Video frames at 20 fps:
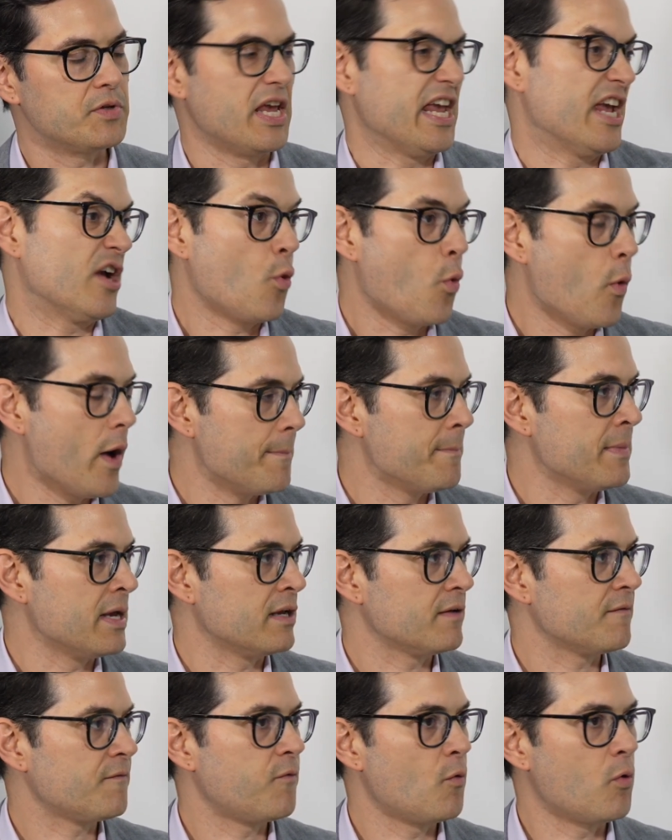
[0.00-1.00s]

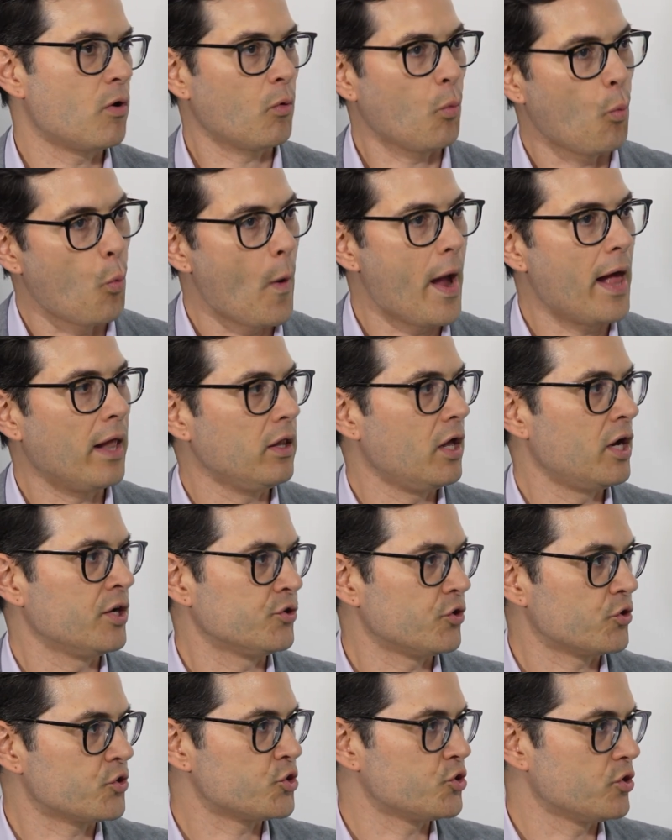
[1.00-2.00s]
equipment for well
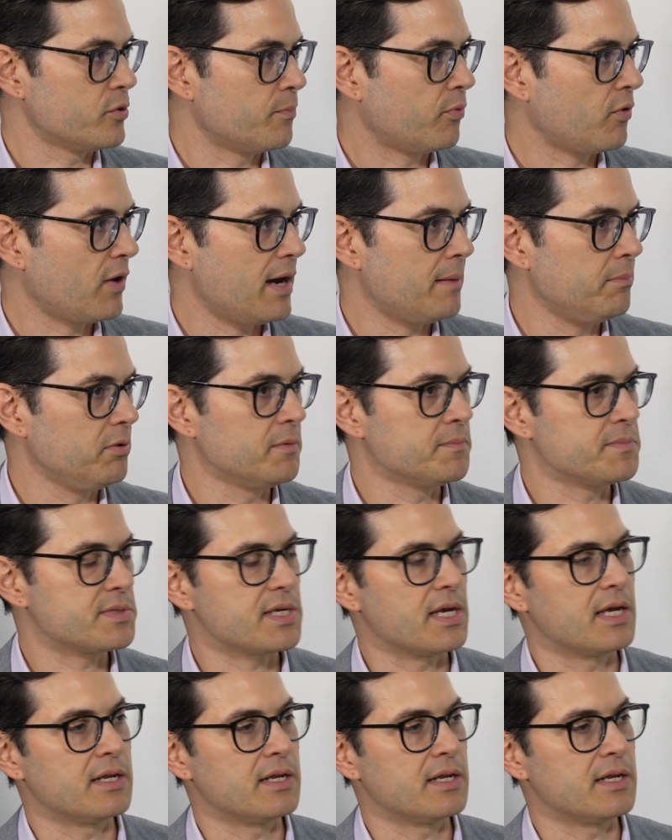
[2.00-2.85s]
understood problems.